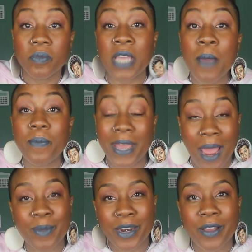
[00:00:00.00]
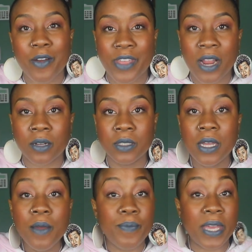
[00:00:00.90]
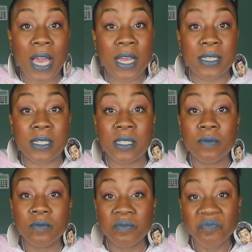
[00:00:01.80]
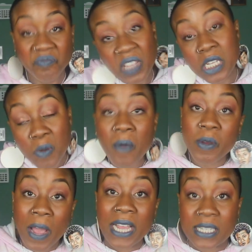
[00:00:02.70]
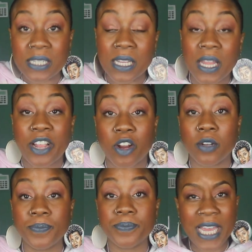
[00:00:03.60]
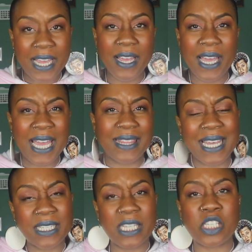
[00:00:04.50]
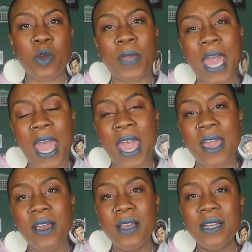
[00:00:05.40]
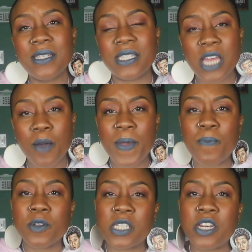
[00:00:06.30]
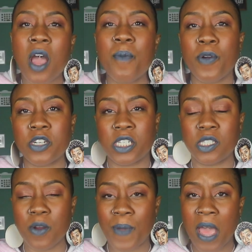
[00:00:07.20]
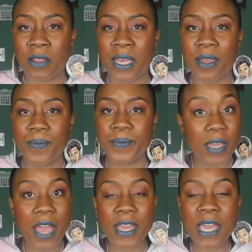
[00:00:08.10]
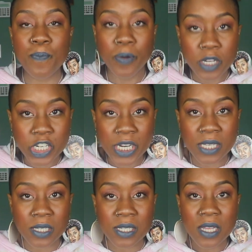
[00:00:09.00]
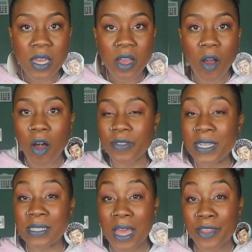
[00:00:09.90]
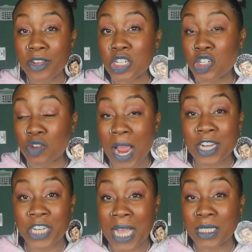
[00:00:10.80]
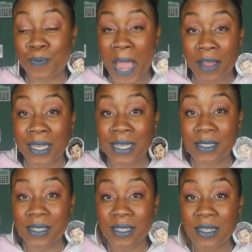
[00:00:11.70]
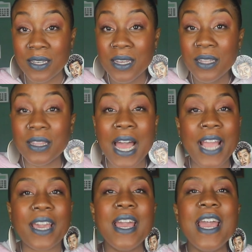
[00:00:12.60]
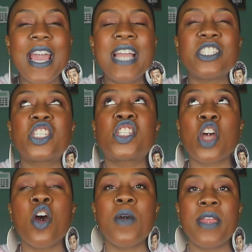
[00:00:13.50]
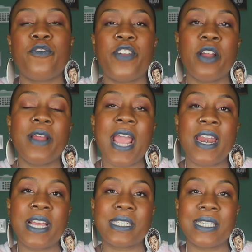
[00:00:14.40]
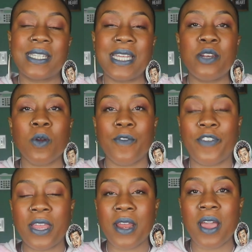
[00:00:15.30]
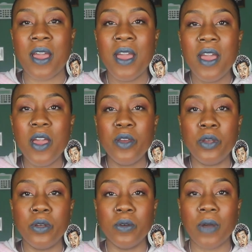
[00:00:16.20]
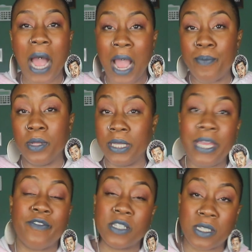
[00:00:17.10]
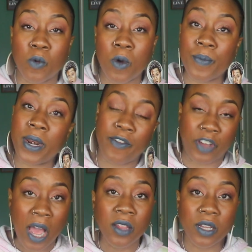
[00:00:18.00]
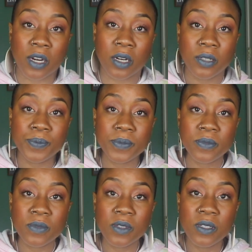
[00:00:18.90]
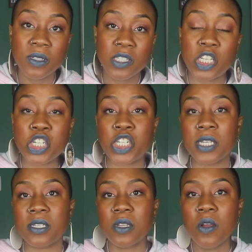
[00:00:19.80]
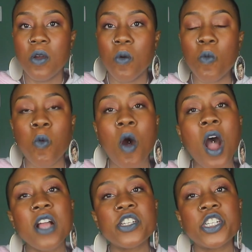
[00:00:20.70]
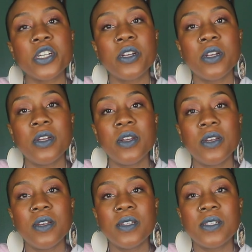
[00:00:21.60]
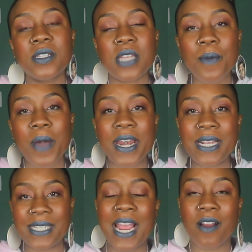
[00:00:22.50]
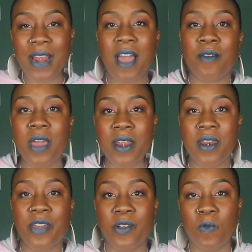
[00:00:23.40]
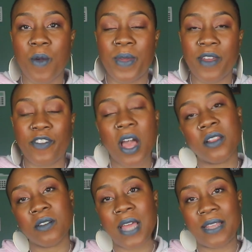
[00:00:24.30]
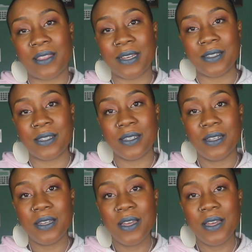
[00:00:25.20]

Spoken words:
Yep, and I'm gonna go there because that's probably why he doesn't like her. He thinks it's okay to tell people to not purchase her palette, yet he pushes all these other trash ass palettes. Like, it's so infuriating to see Norvina, who I believe is a woman of color, to just watch somebody tear down another woman of color like this.